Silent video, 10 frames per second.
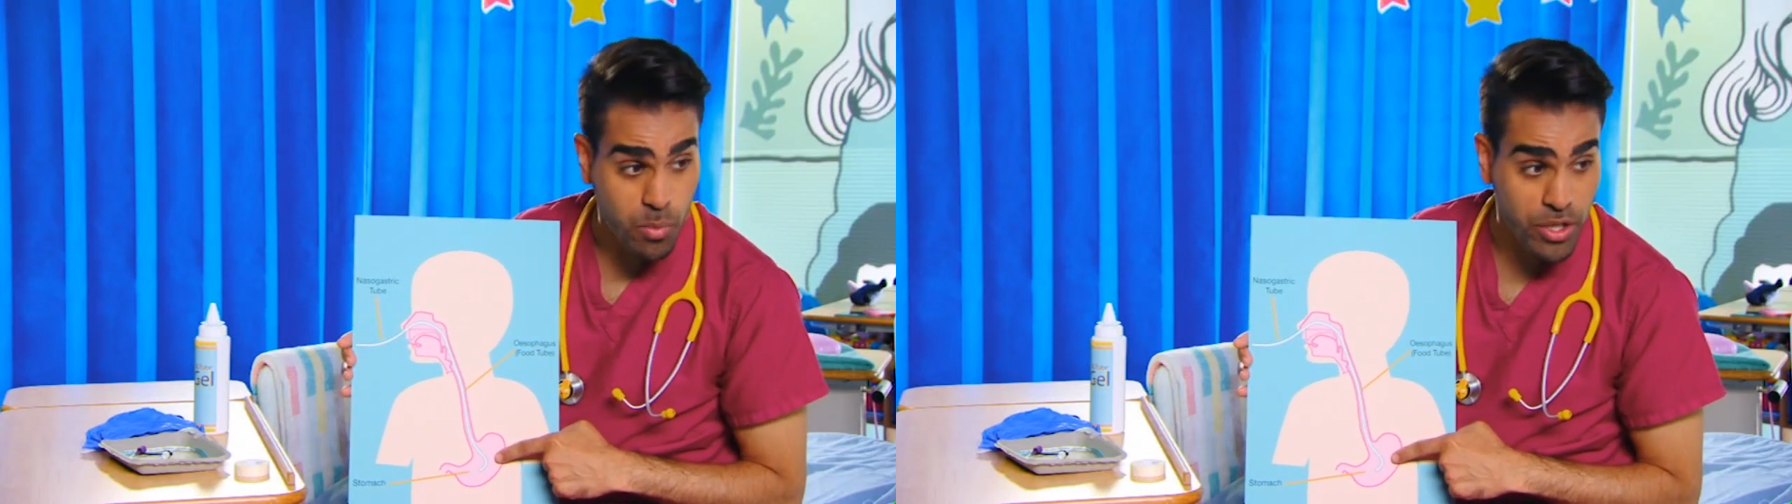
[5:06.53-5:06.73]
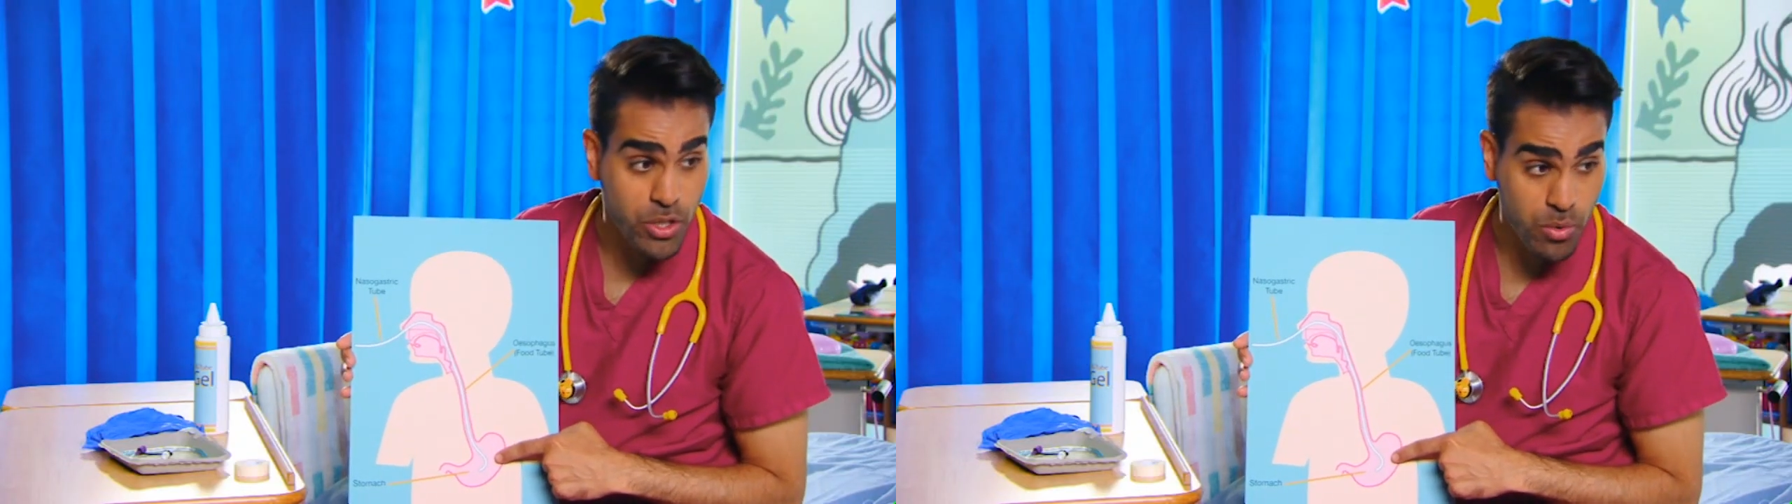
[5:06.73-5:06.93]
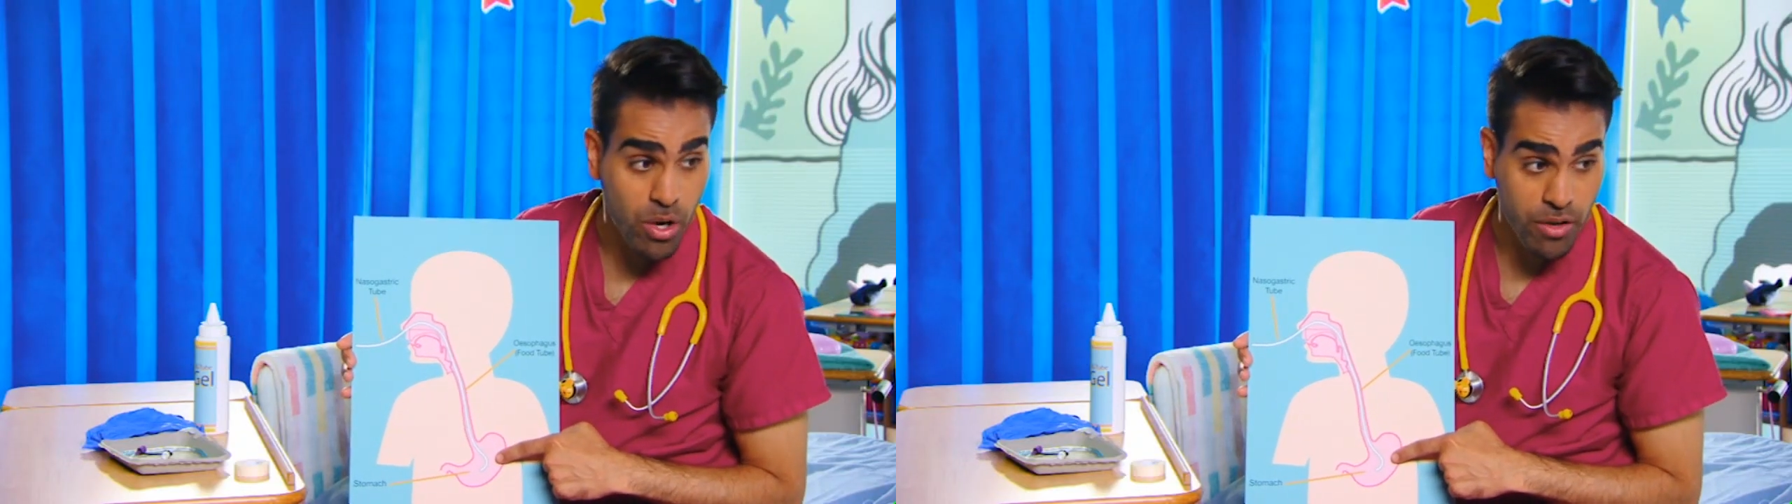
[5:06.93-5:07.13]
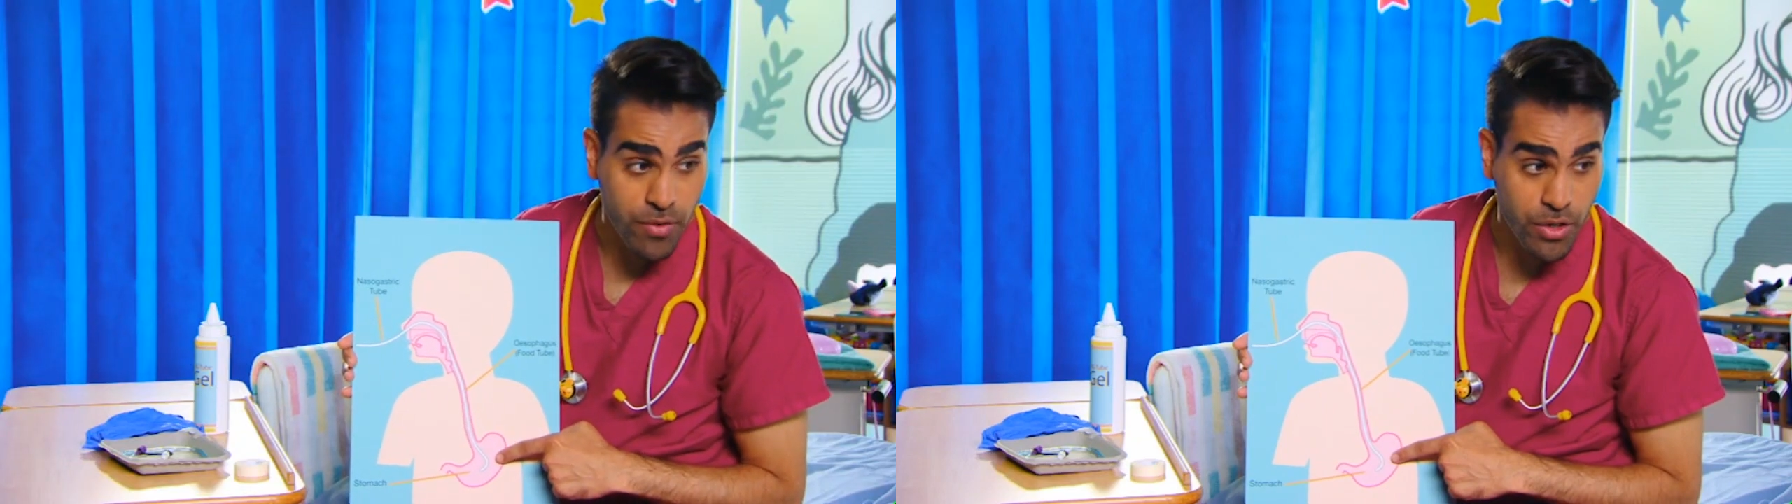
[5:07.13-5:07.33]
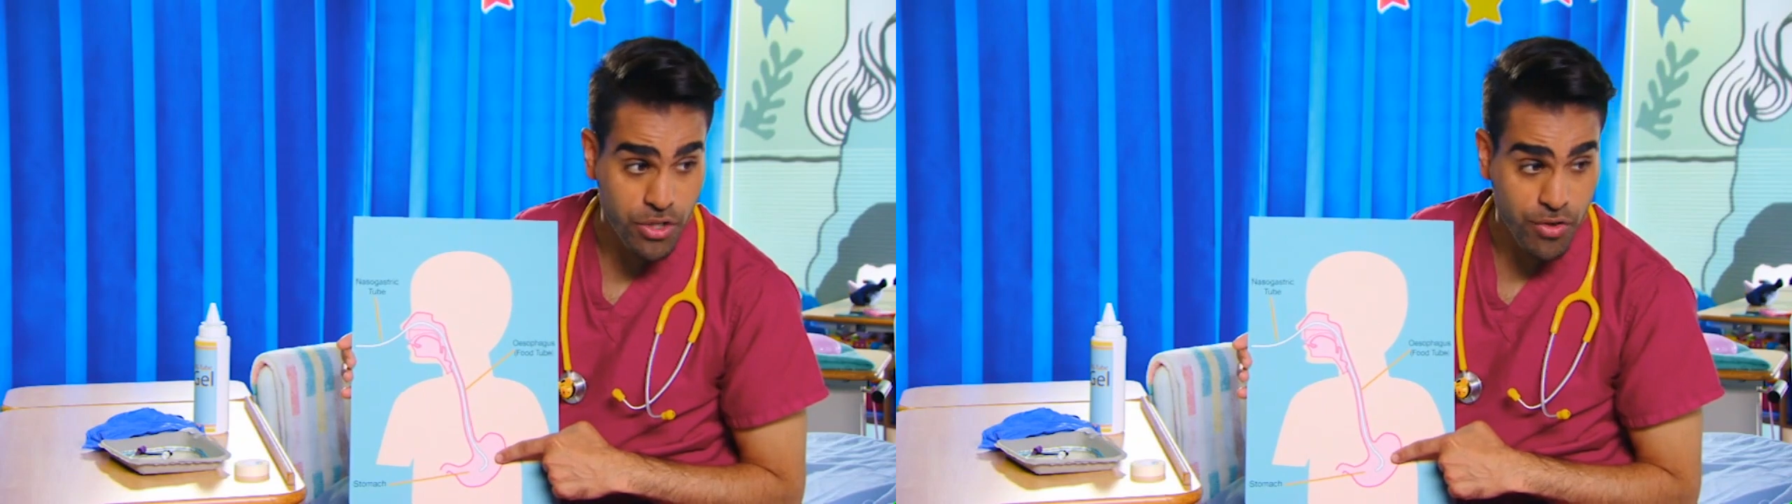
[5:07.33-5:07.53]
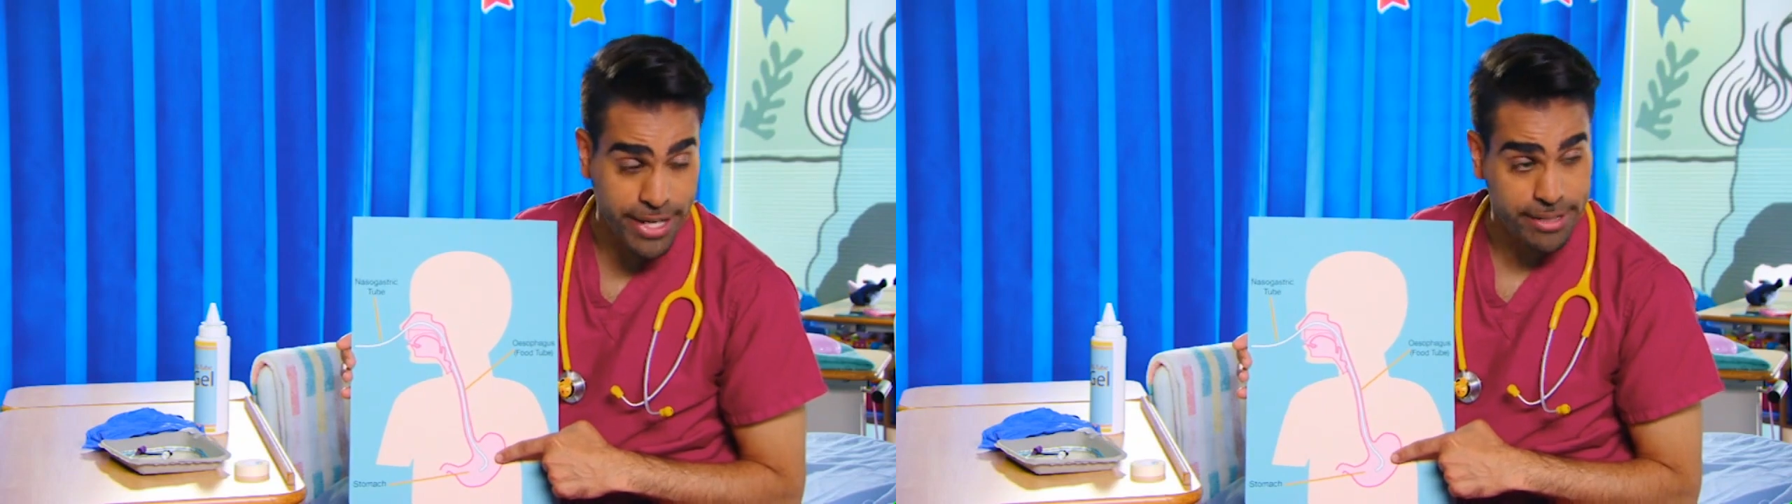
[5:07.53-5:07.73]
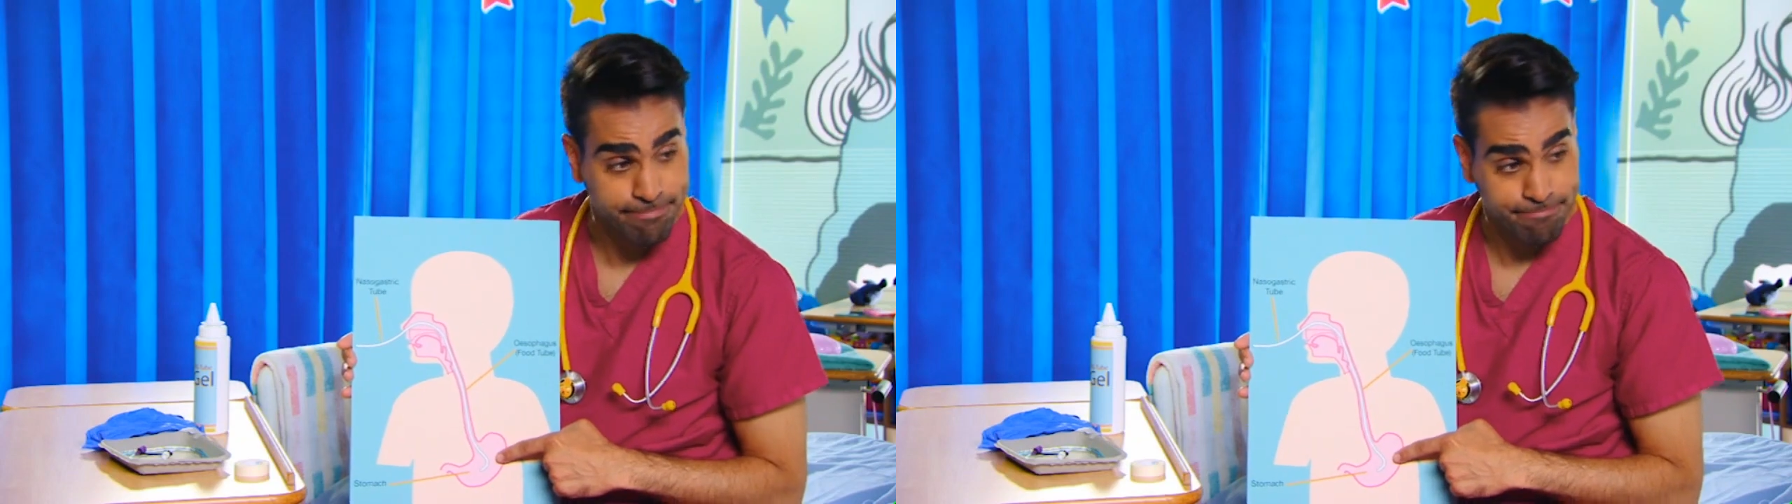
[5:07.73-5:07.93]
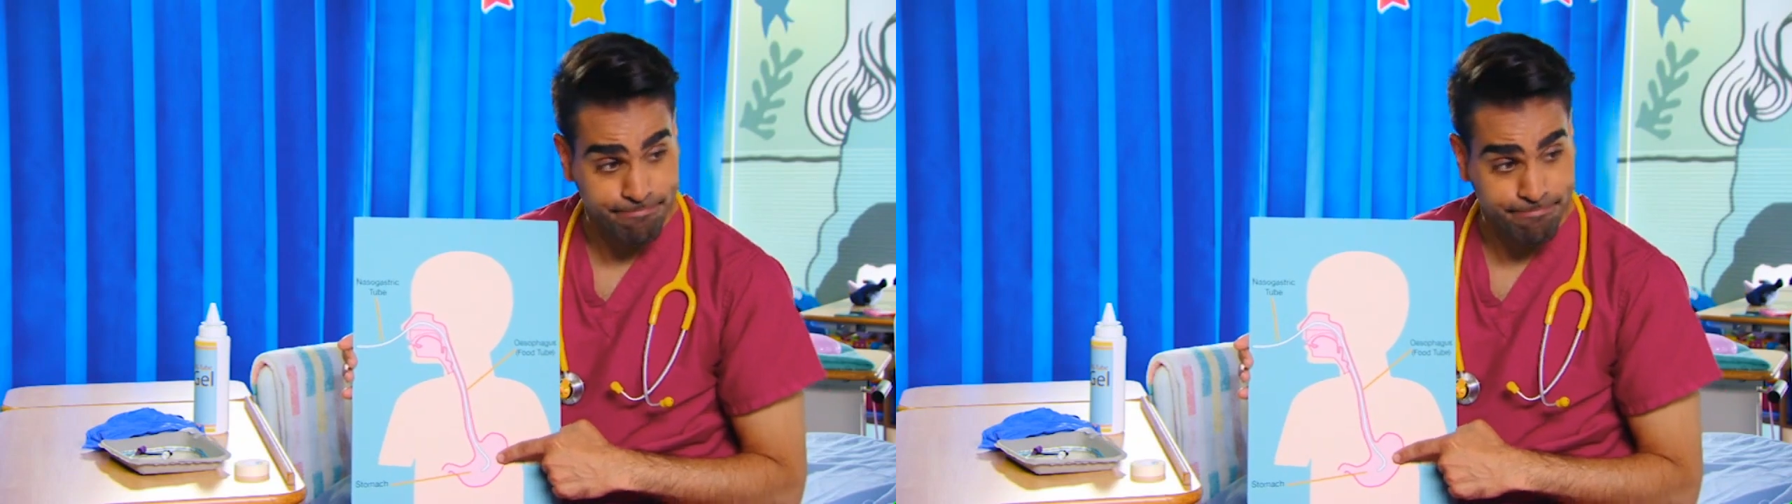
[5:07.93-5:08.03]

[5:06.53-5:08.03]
when you swallow food and drink.